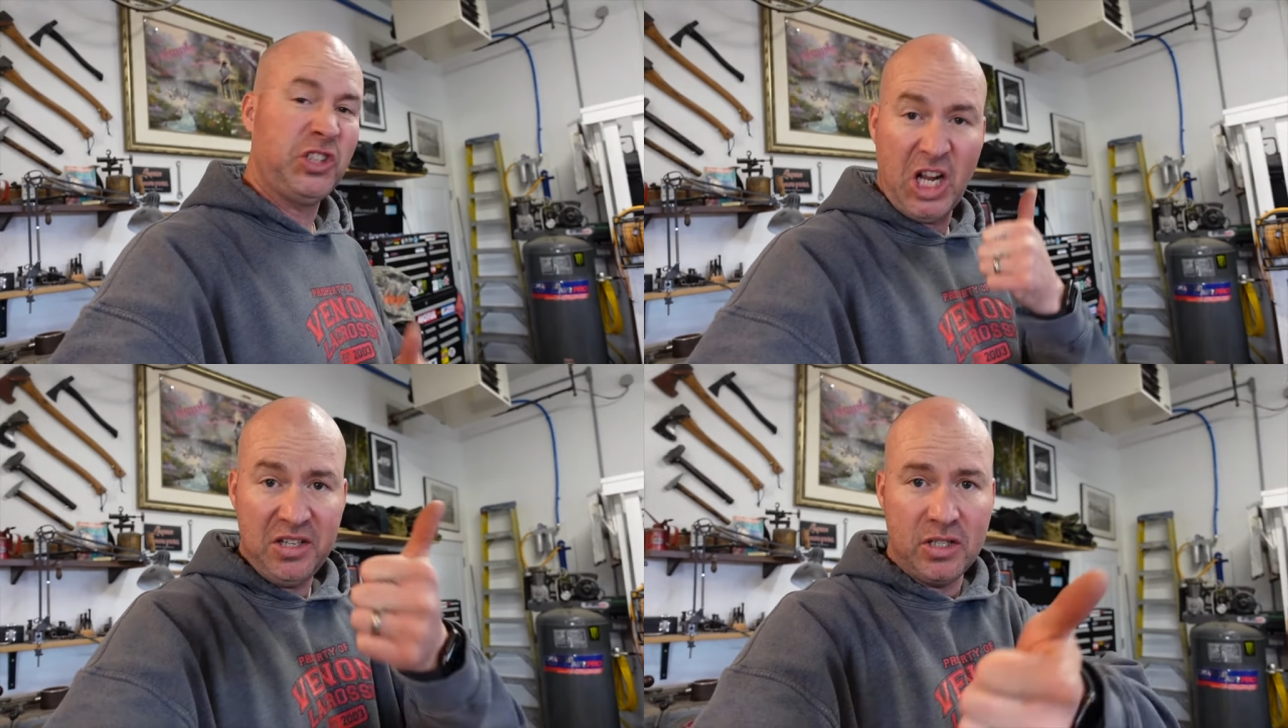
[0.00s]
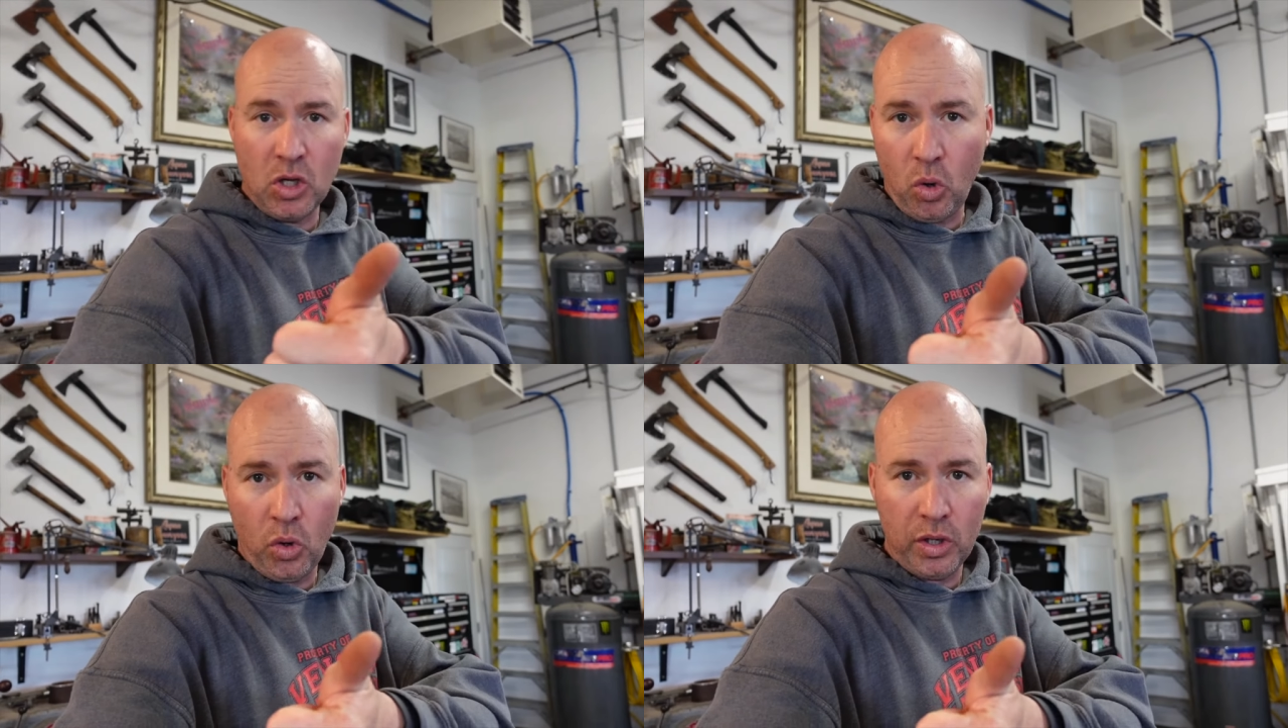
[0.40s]
changing
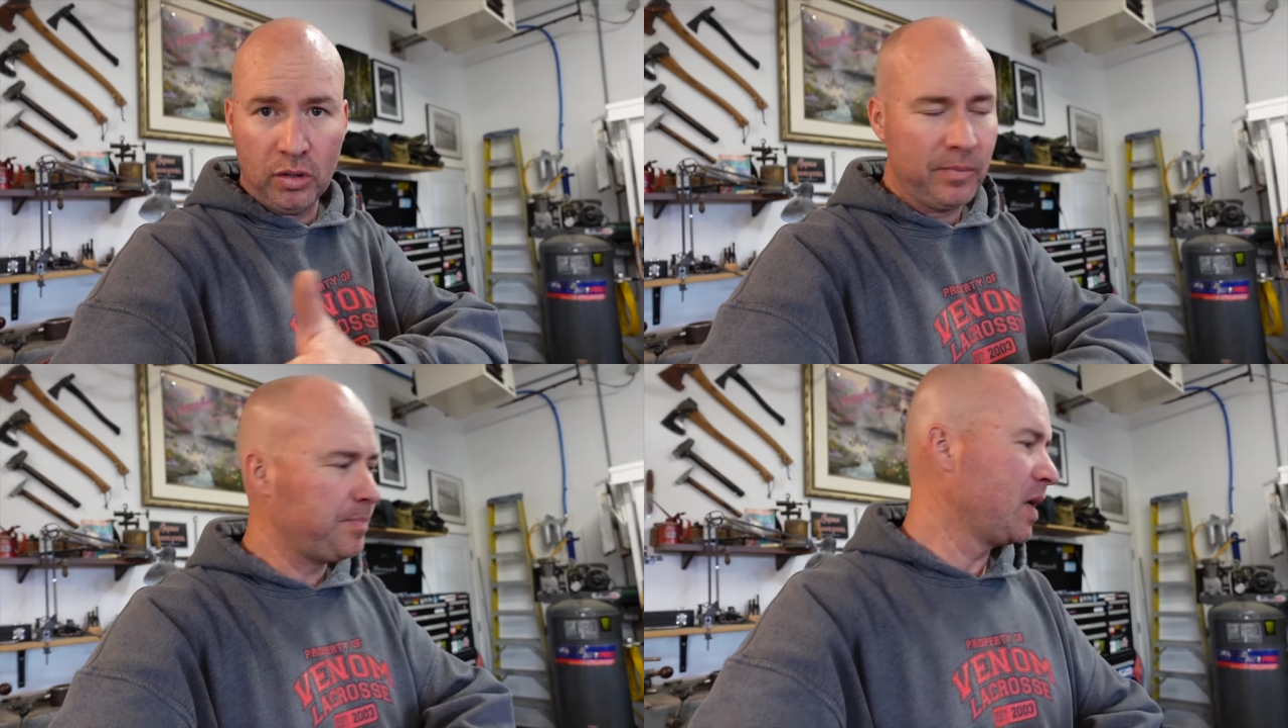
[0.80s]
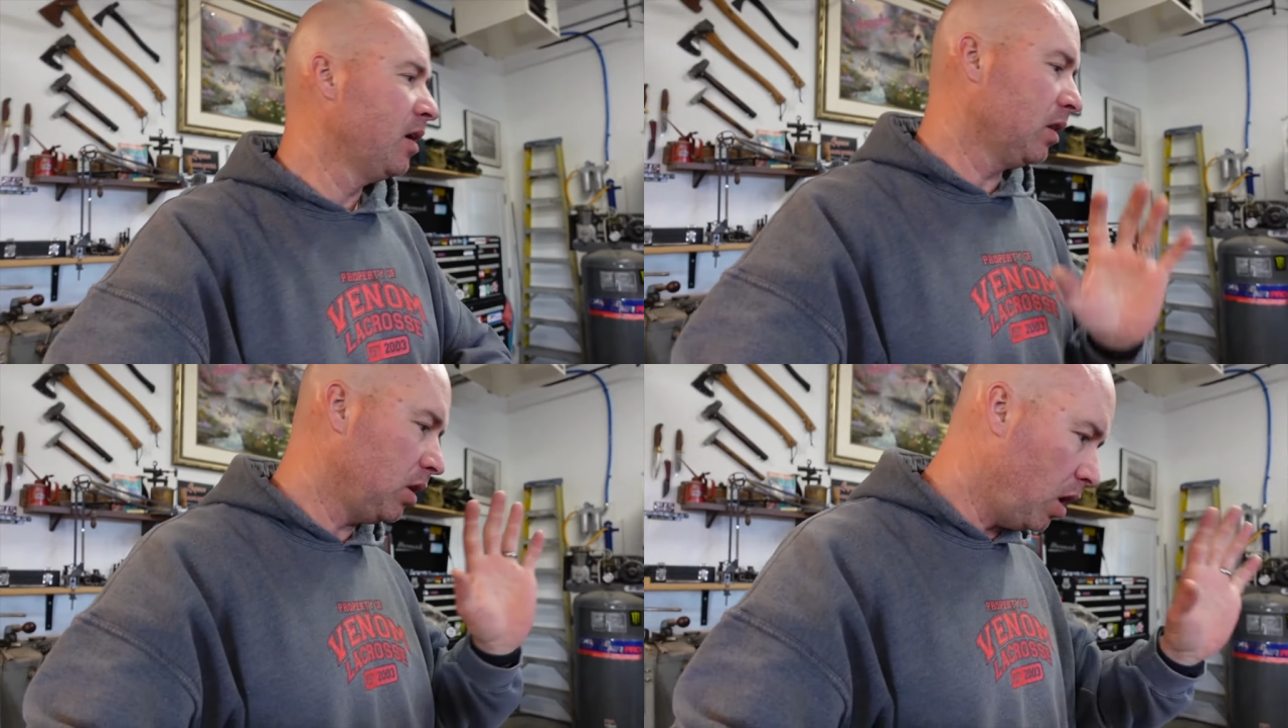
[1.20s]
the oil,
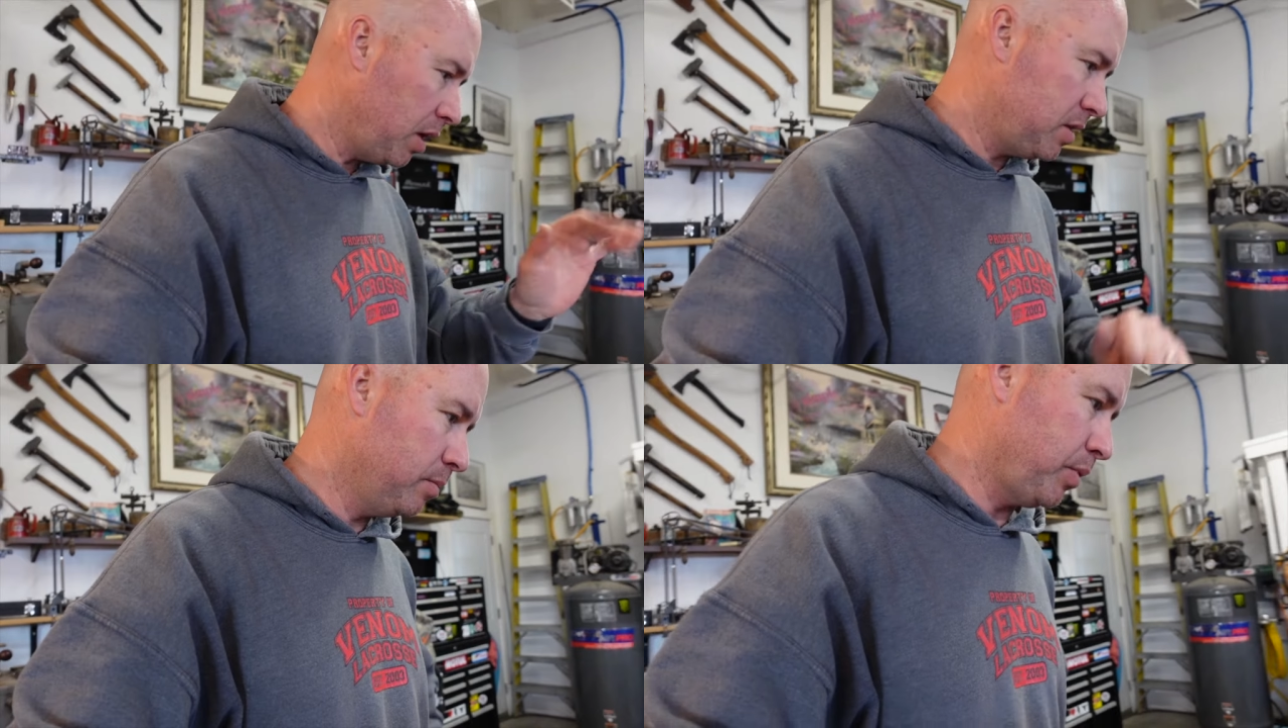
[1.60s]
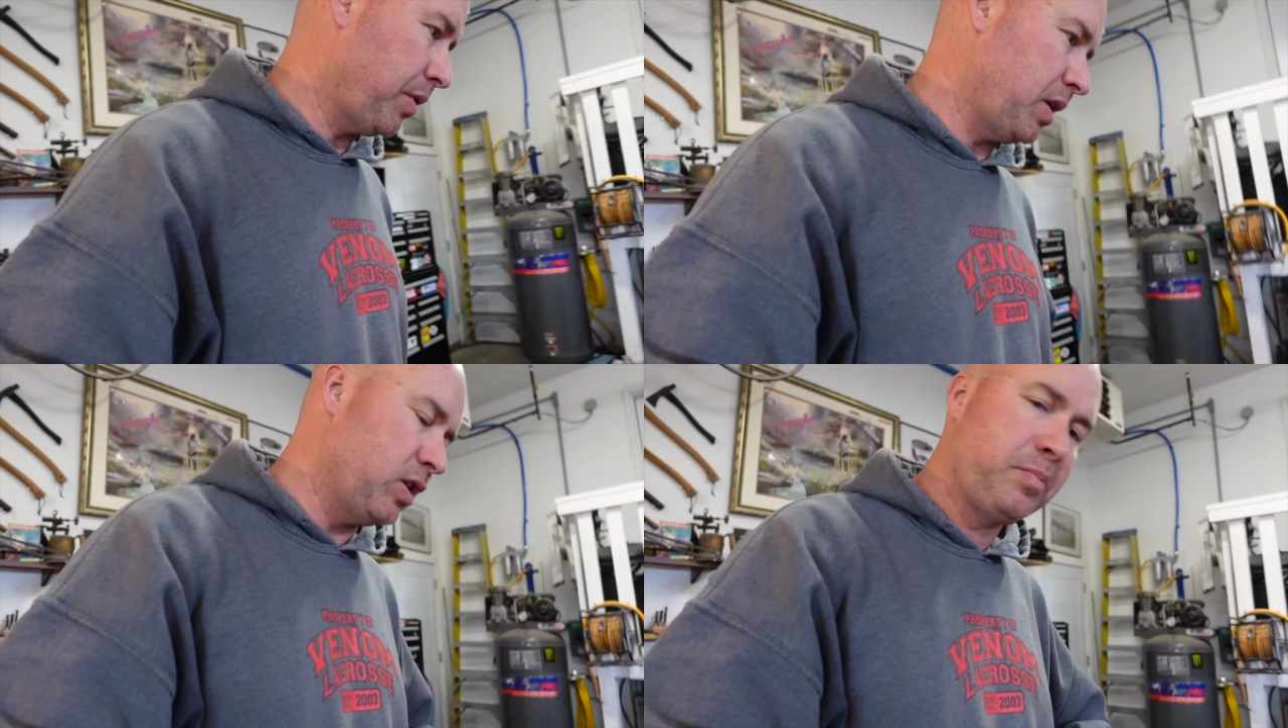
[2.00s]
a lot of simple things.